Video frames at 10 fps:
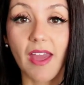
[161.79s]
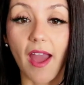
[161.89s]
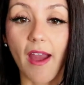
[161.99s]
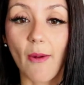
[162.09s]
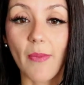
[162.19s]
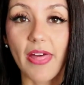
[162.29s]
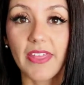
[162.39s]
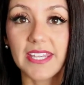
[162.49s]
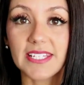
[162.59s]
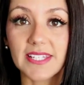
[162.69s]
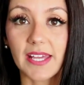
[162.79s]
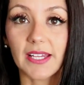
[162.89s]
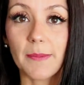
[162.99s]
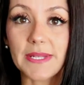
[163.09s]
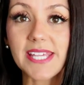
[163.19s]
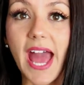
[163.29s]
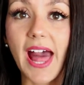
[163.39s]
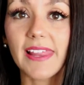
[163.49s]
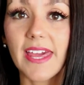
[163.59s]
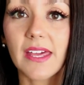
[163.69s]
that is like a
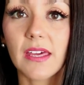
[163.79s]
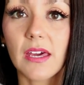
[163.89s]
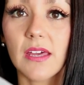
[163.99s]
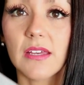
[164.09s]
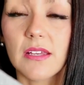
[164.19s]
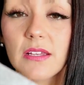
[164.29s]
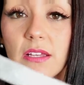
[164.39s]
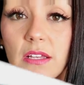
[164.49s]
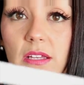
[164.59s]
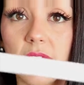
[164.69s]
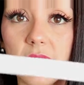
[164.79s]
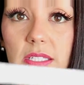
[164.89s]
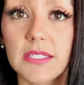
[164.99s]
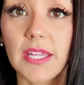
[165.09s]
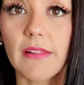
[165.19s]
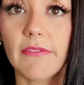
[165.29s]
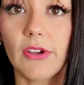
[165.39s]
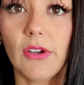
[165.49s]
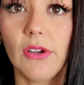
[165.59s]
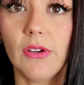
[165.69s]
metallic
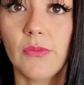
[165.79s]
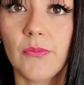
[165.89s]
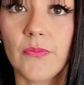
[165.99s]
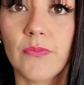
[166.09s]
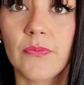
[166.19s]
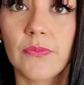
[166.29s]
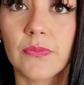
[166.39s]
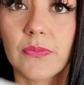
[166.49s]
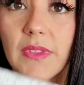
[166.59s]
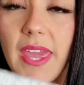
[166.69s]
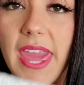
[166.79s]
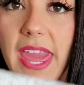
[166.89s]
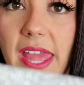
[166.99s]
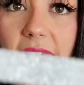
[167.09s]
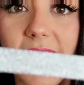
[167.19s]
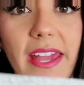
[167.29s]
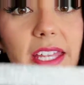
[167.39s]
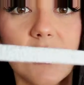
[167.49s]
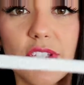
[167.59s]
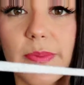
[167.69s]
silver, and I like
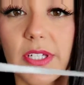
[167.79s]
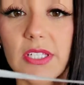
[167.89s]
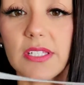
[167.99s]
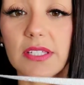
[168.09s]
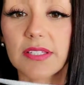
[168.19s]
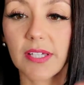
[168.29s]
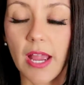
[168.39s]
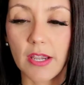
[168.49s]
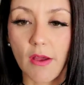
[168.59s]
it just because it's kind